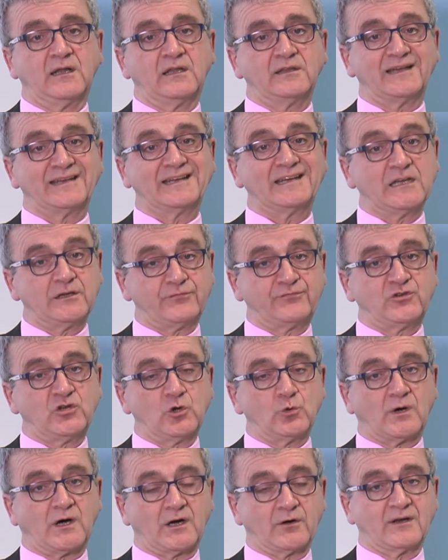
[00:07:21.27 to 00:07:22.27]
that if
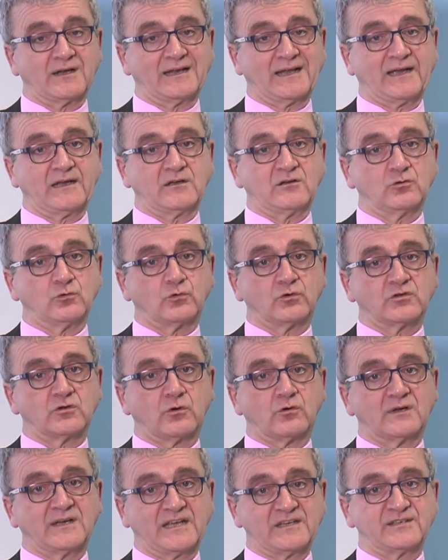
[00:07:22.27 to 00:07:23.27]
you are a landlord
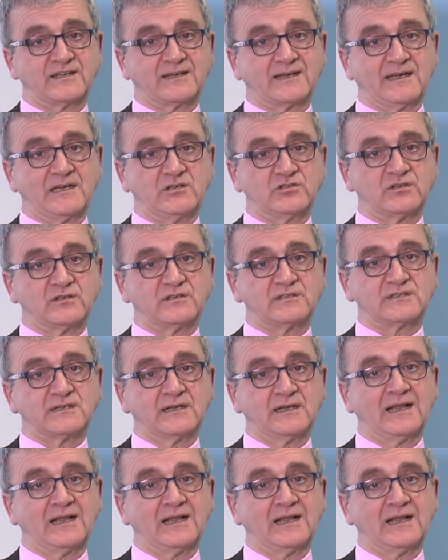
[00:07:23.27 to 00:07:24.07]
or letting agent,